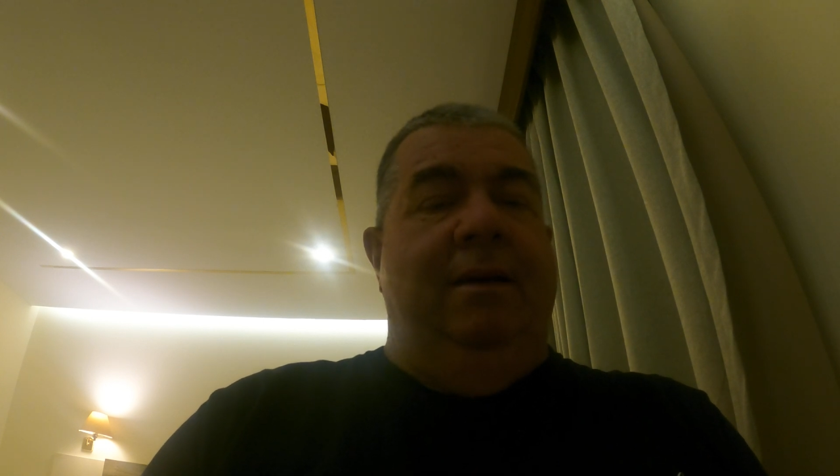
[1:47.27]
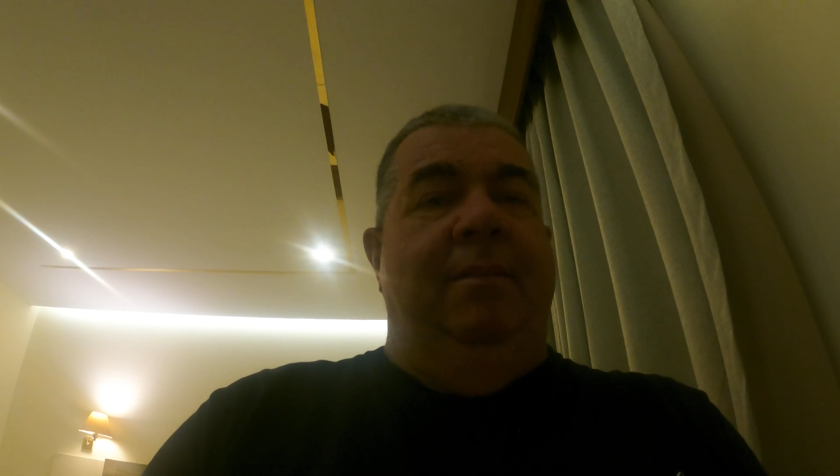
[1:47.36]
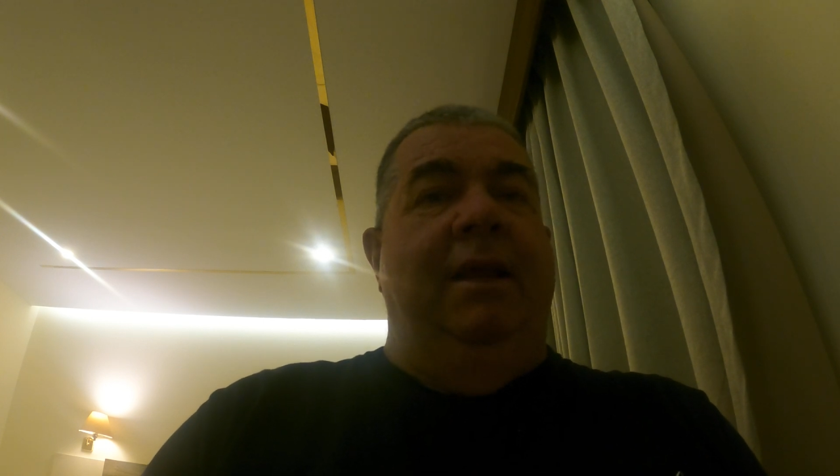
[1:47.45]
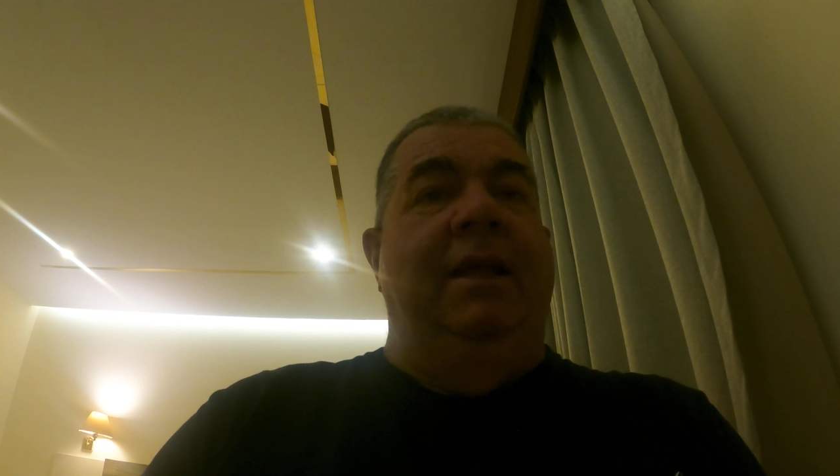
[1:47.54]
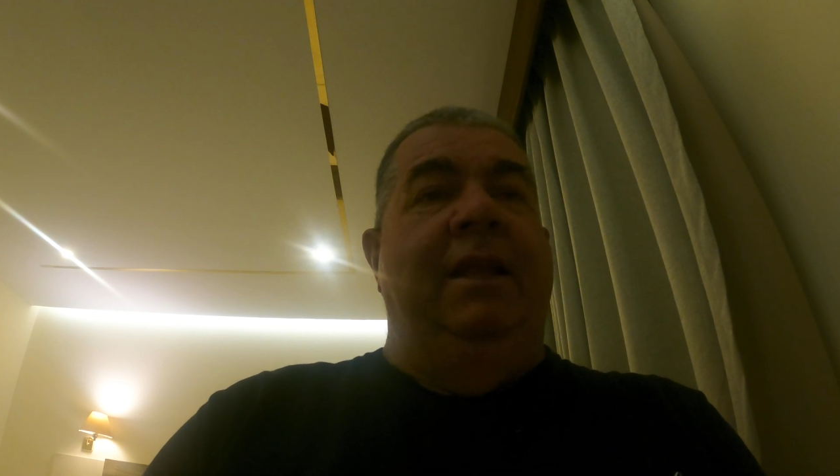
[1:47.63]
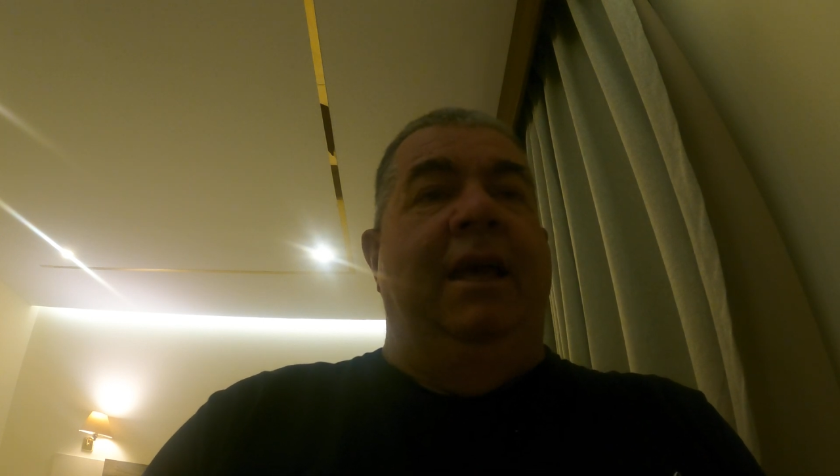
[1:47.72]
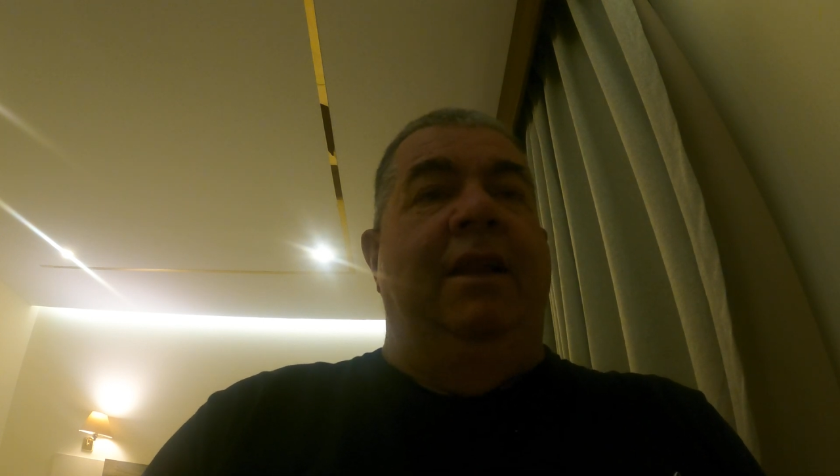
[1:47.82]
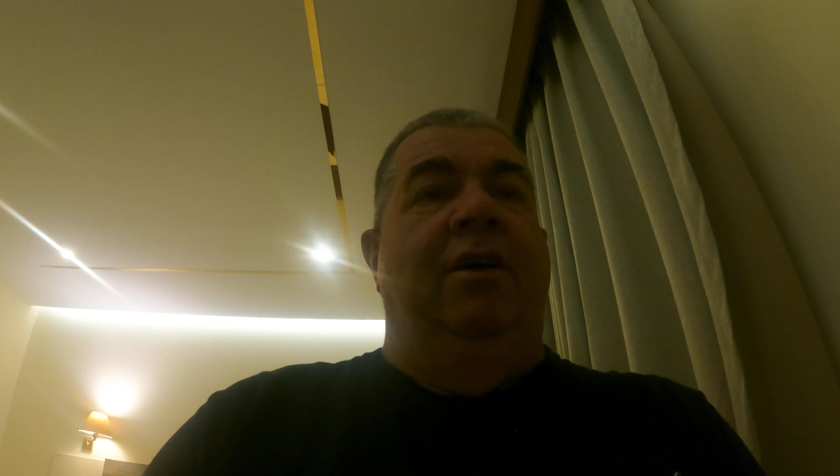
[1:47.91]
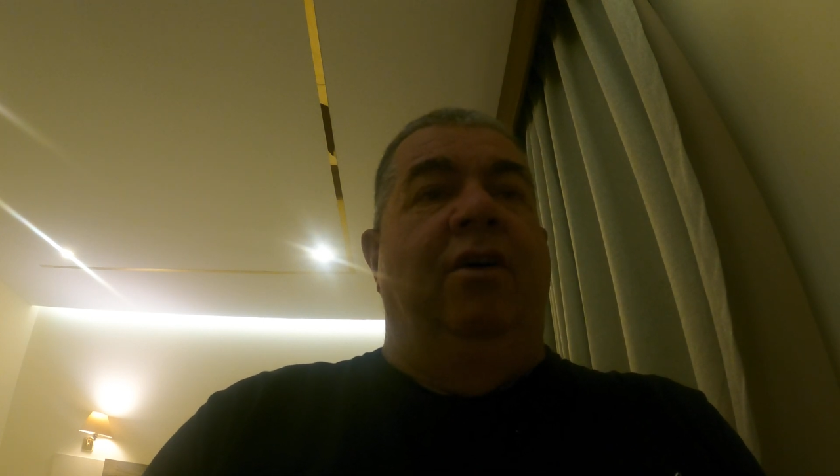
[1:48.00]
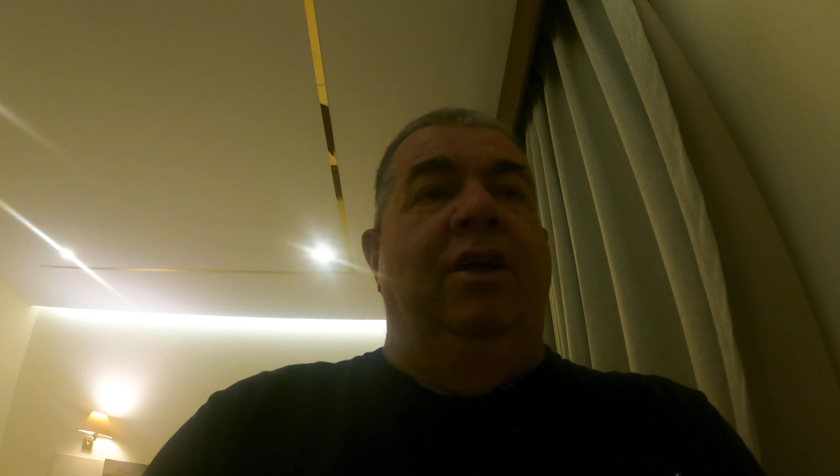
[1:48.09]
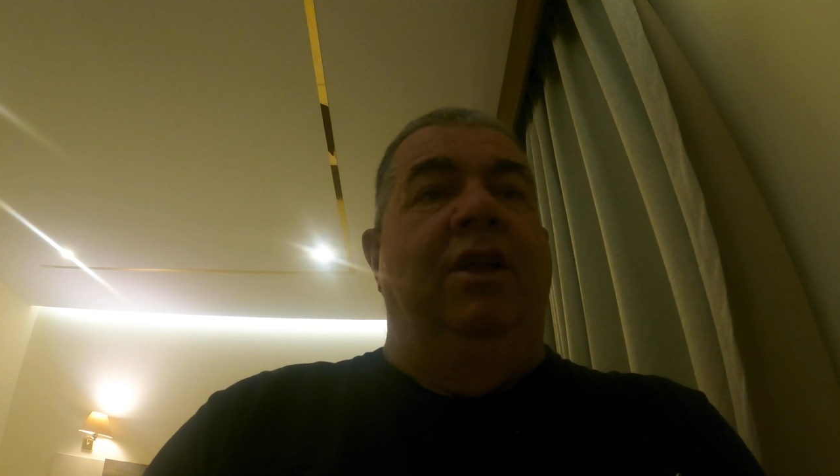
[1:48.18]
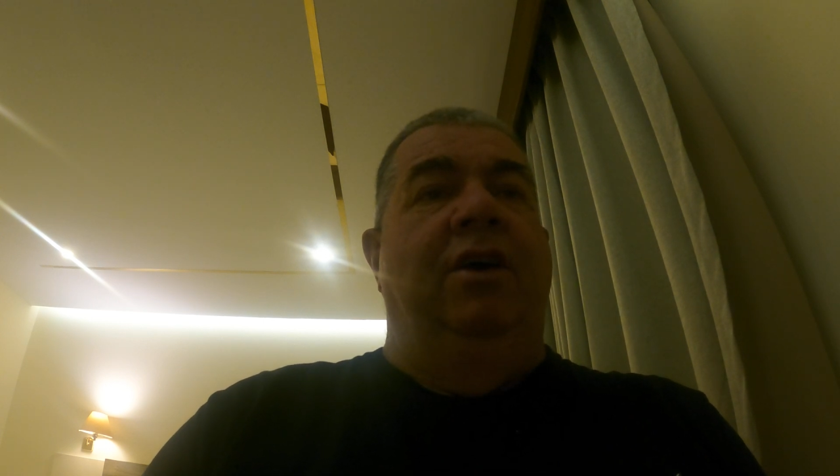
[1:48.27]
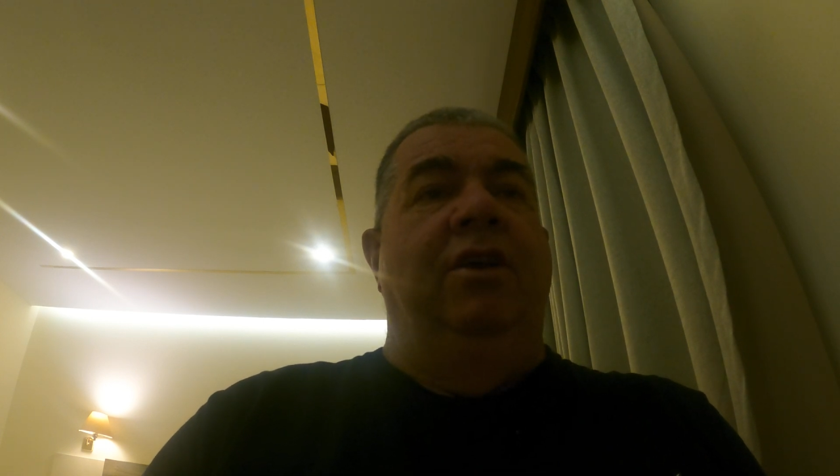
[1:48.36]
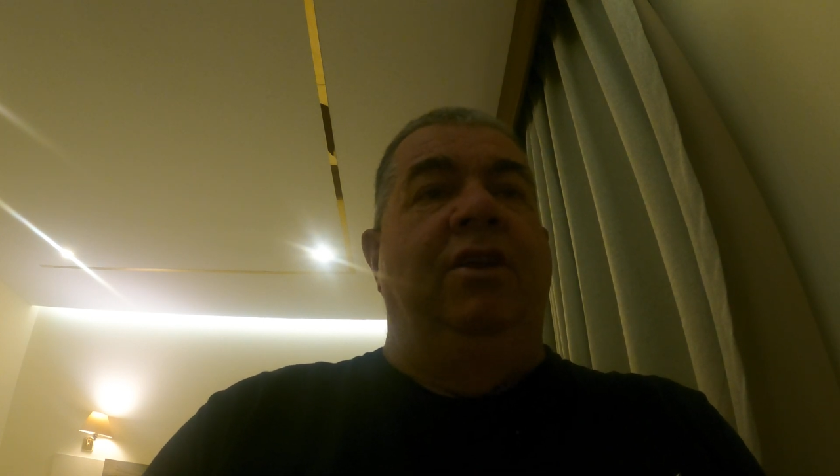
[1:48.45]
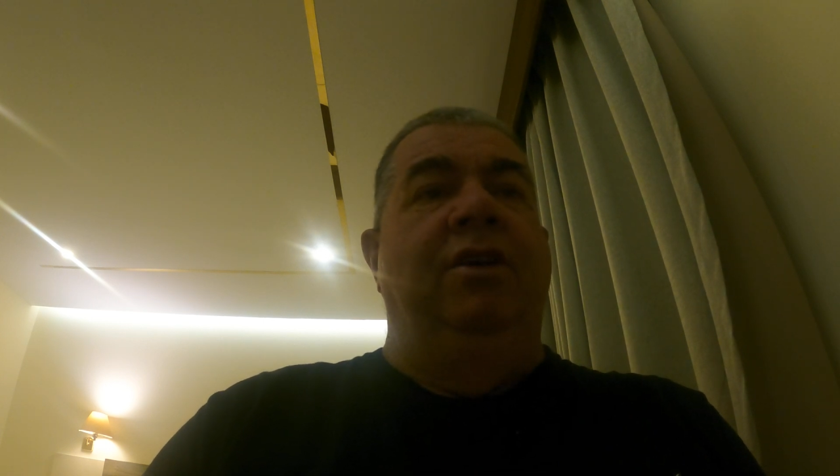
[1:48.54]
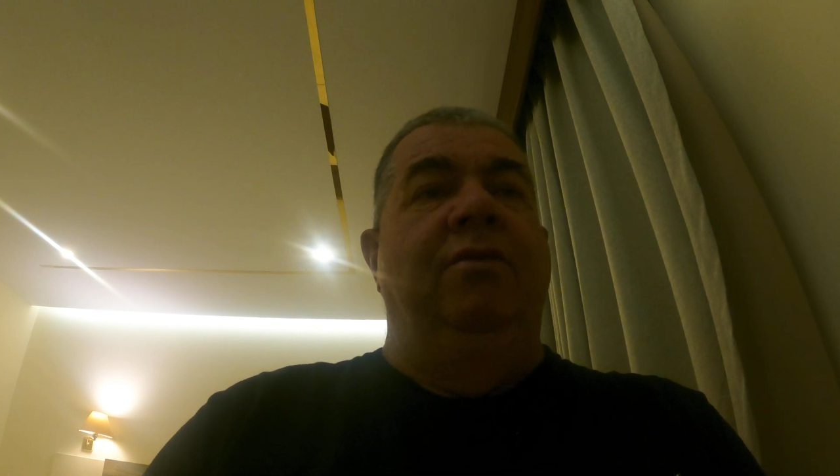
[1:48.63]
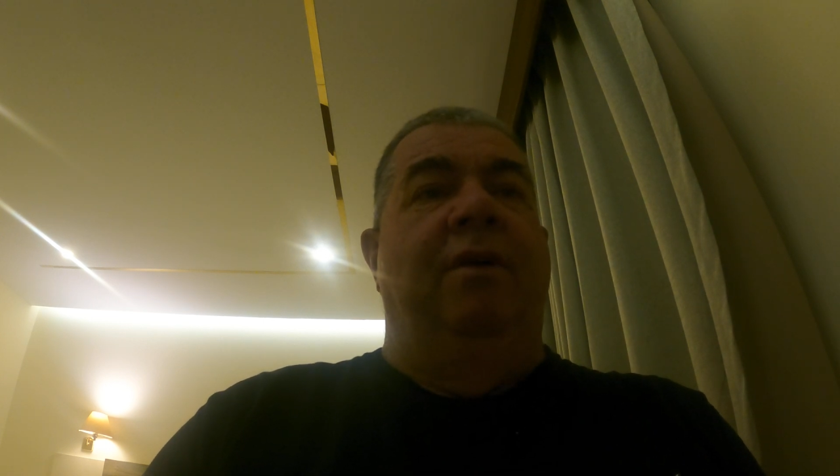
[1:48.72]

But in the end, I knew